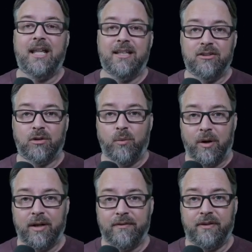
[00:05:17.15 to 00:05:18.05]
These are
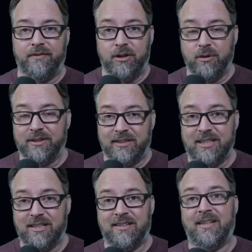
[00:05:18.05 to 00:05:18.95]
one of the few
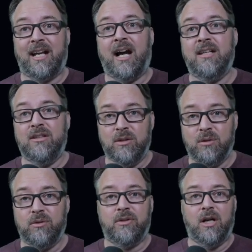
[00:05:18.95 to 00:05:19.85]
extensions that I
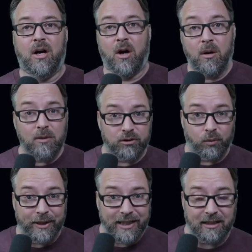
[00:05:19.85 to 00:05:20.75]
use almost
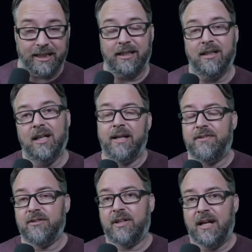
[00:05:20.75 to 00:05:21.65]
weekly. If
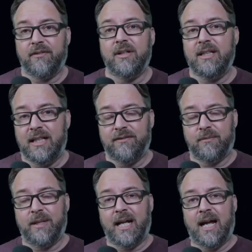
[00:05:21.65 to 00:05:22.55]
there's ever a need
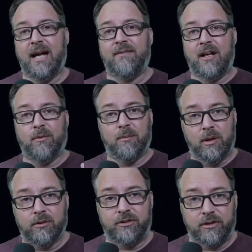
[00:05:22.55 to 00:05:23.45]
for me to have a
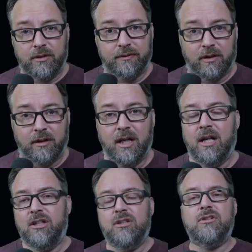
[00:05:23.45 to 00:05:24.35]
remote server,
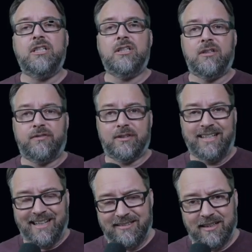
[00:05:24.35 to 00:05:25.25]
usually just for
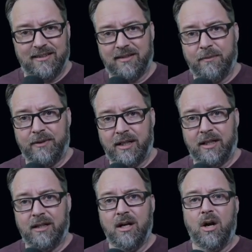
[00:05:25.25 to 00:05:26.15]
testing
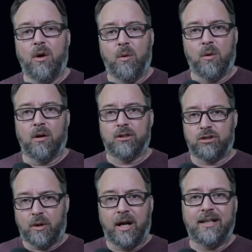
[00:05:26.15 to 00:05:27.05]
something or
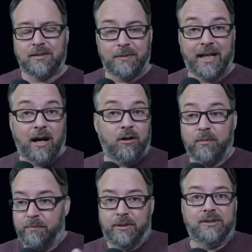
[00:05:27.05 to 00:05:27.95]
trying something out or
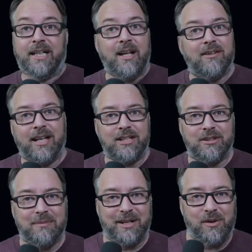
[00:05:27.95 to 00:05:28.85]
building another
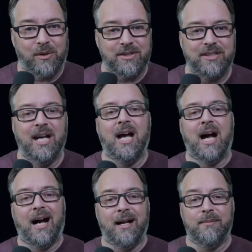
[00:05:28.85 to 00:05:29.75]
lecture in my course,
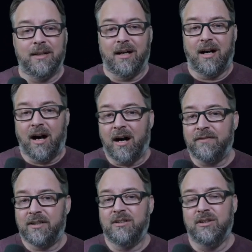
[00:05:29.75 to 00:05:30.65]
I'm
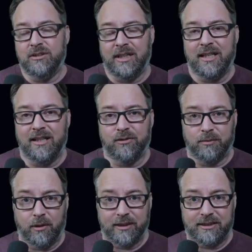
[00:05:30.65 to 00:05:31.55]
often using these
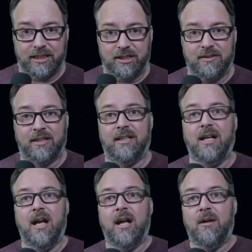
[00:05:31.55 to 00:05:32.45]
remote extensions. And
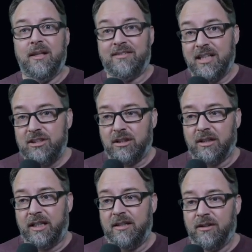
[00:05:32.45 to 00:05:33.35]

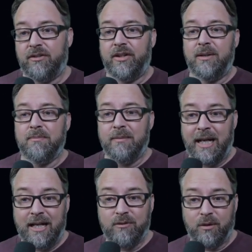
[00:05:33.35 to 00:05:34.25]
essentially, there's the
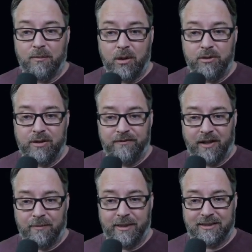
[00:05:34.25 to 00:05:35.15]
main remote
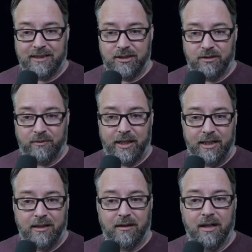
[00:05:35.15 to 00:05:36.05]
development extension right
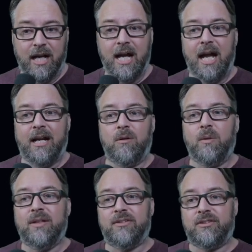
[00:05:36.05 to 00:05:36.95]
here, and it
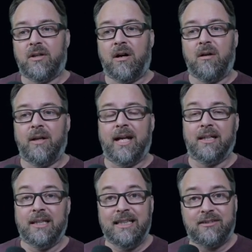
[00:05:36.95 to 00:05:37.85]
will install
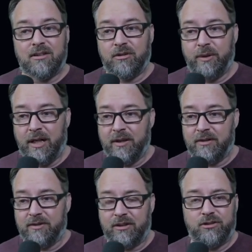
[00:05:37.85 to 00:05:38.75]
at least 3
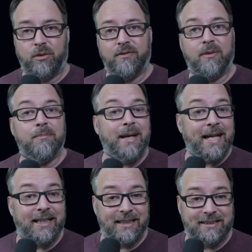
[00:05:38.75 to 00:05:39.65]
others. It's sort of a
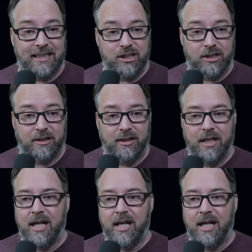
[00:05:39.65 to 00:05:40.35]
meta extension.